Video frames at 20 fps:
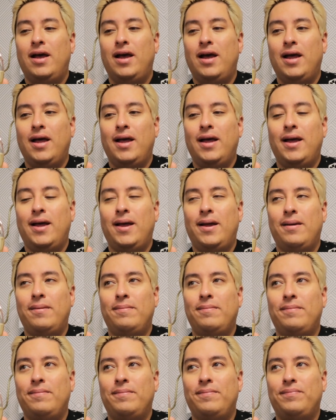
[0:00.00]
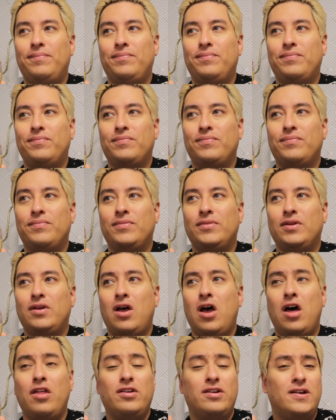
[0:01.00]
Um,
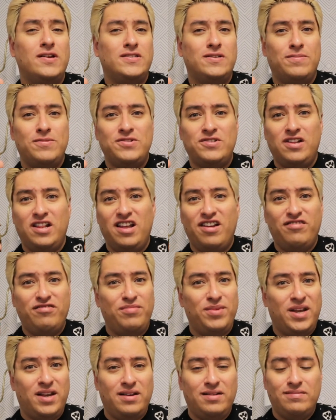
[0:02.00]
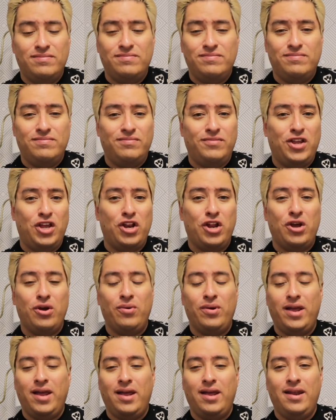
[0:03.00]
all the customers love me, you
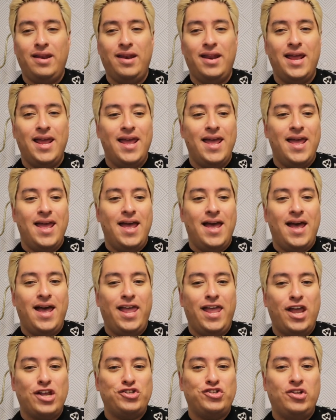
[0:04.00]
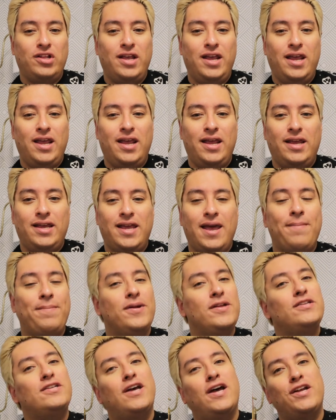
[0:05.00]
know, and I actually kept
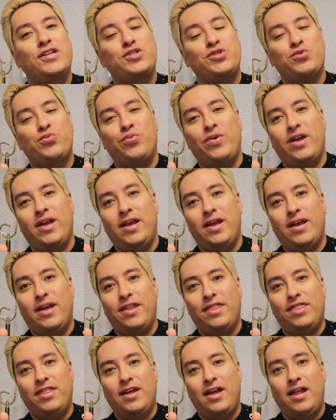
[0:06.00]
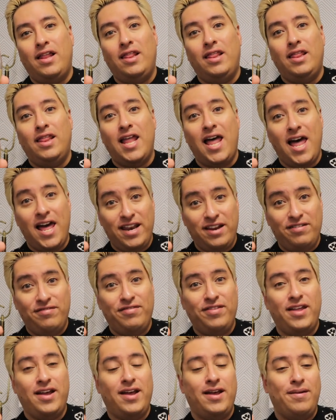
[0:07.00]
in touch with a lot
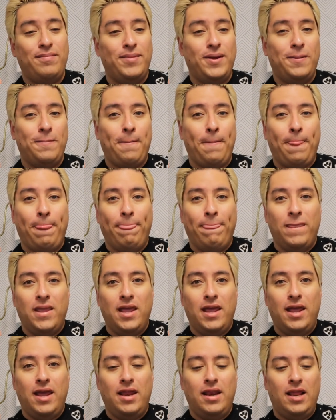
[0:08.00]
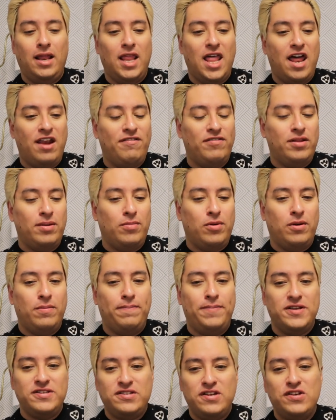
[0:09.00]
of them. And a lot of them are
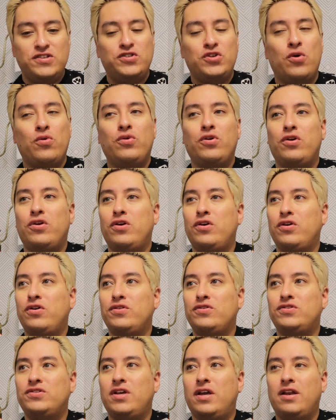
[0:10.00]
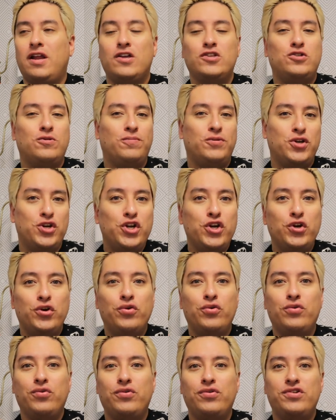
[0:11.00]
business owners and
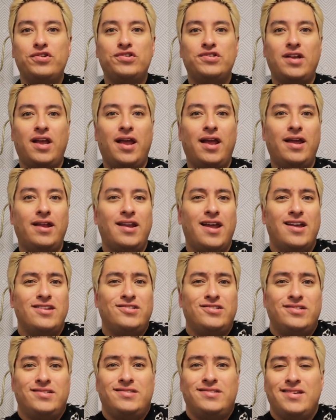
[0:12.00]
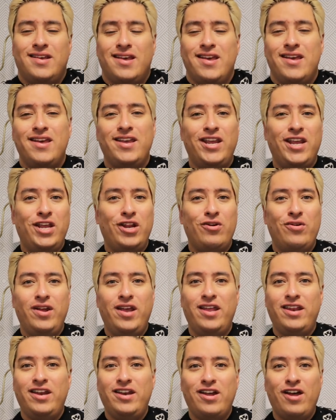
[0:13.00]
entrepreneurs. And I just, you know,
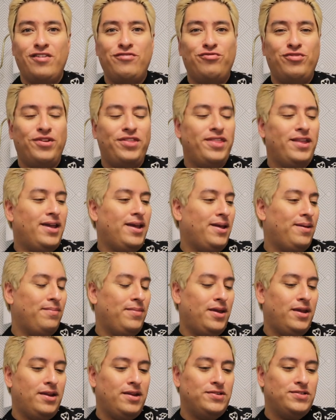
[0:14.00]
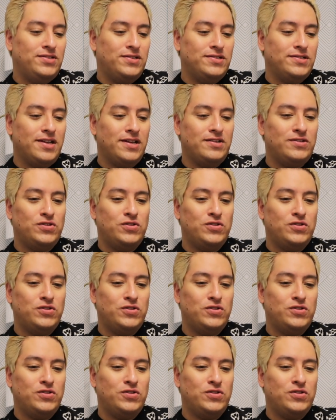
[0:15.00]
hit it off with them. And it's just like